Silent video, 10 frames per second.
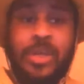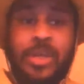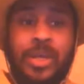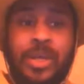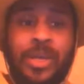
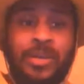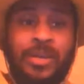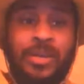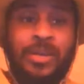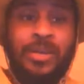
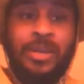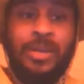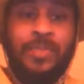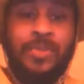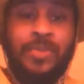And
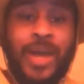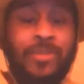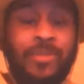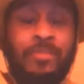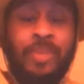if you
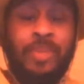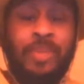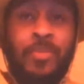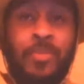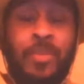haven't
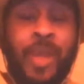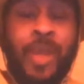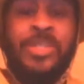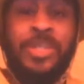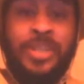been
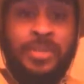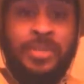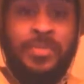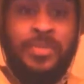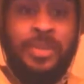watching
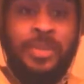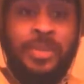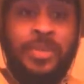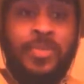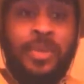
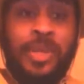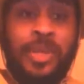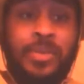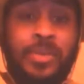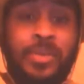or
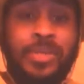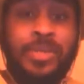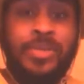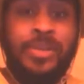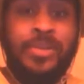here
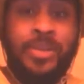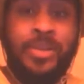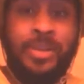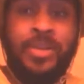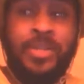listening on
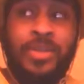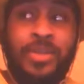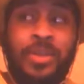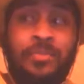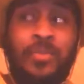the uh,
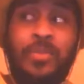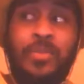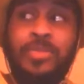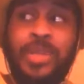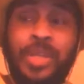CBR
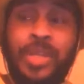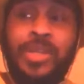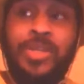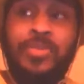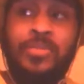forums,
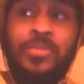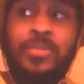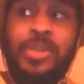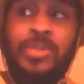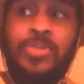then you
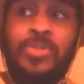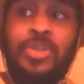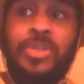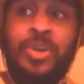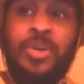then you
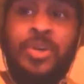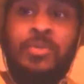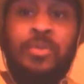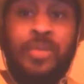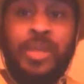should
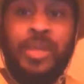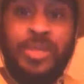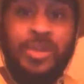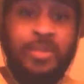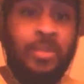know, or at
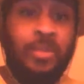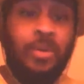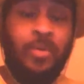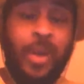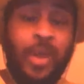least
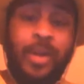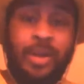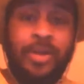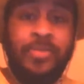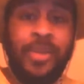are aware
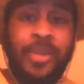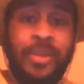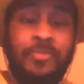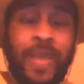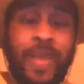of,
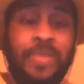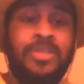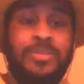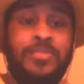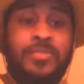the fact that
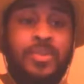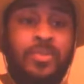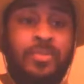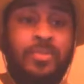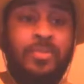just a
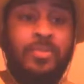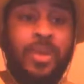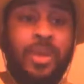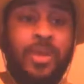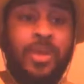few
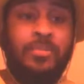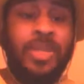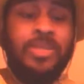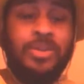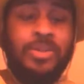uh,
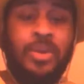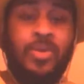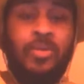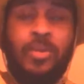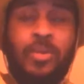minutes
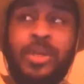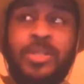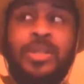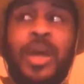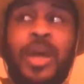ago, or at
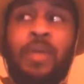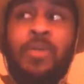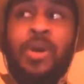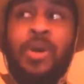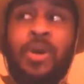least an
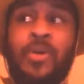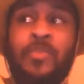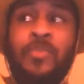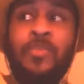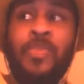hour ago,